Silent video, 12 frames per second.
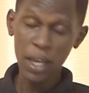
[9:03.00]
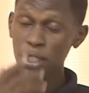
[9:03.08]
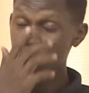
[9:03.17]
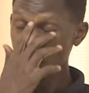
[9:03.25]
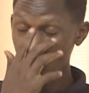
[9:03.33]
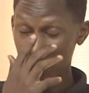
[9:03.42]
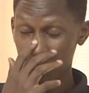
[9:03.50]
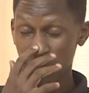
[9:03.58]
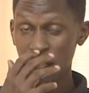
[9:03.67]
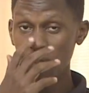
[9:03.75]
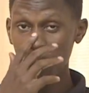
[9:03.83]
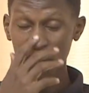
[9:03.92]
And so
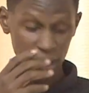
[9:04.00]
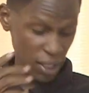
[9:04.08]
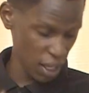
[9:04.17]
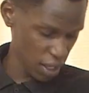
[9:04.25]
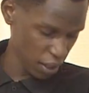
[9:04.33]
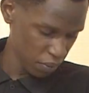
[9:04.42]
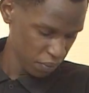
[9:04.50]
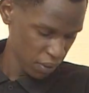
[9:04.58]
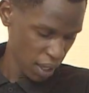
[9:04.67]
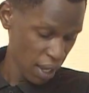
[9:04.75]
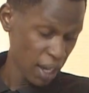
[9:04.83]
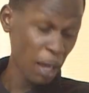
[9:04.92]
here we are saying,
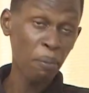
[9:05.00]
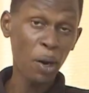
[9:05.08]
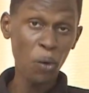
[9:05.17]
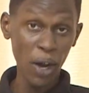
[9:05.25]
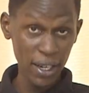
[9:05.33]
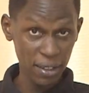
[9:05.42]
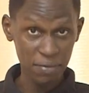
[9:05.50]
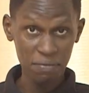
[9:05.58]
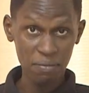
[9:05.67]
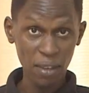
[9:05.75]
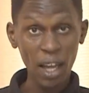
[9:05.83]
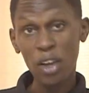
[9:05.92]
number one,
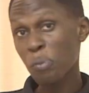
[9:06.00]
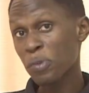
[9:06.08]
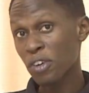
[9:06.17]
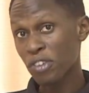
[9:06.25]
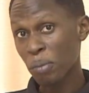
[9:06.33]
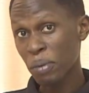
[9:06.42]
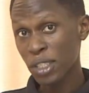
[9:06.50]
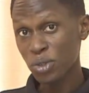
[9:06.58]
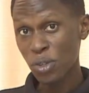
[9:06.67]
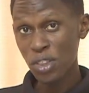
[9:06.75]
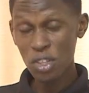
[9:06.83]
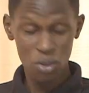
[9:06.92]
I hope you have your
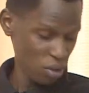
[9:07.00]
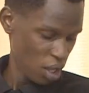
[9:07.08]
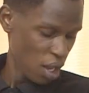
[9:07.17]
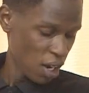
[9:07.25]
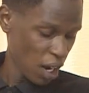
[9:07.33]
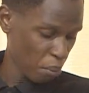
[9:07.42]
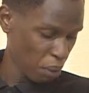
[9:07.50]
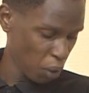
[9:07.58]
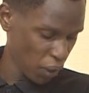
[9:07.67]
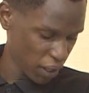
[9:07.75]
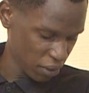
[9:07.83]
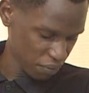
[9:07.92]
pens with you. Number
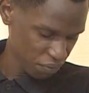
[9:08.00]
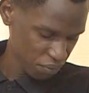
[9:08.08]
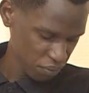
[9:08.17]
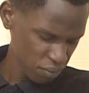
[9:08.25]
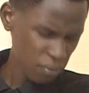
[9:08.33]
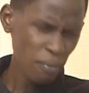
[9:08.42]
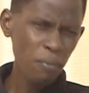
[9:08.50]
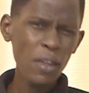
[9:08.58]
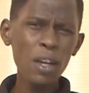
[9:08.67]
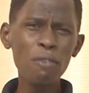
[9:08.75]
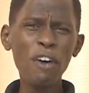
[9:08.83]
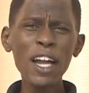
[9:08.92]
one,
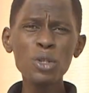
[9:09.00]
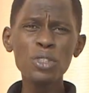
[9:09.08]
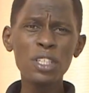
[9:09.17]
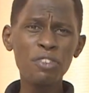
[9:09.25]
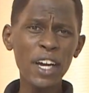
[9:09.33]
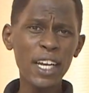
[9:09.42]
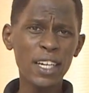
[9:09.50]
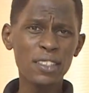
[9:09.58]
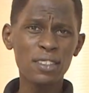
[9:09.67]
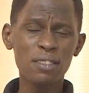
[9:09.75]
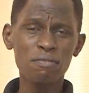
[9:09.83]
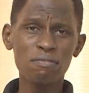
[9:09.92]
values define us.
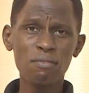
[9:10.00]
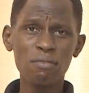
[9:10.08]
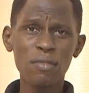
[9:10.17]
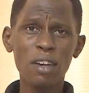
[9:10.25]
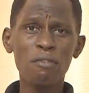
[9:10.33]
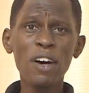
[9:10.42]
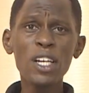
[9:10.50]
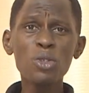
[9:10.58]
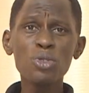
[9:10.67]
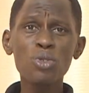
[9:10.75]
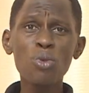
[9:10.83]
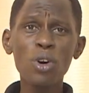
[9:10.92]

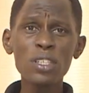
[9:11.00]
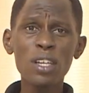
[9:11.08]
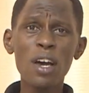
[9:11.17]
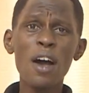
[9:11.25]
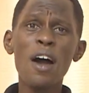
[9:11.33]
Values do what?